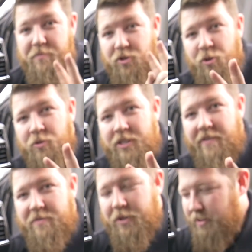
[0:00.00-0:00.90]
two
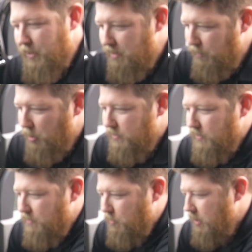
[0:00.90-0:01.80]
7mm
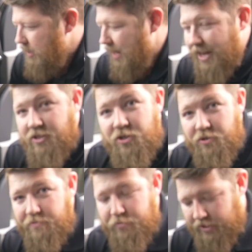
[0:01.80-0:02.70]
bolts, 1 and
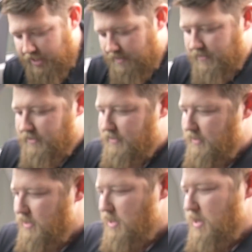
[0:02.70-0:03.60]
2, pretty obvious.
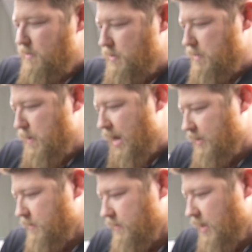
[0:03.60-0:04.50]
We're gonna back
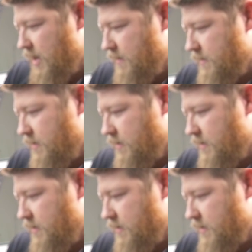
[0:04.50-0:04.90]
those out.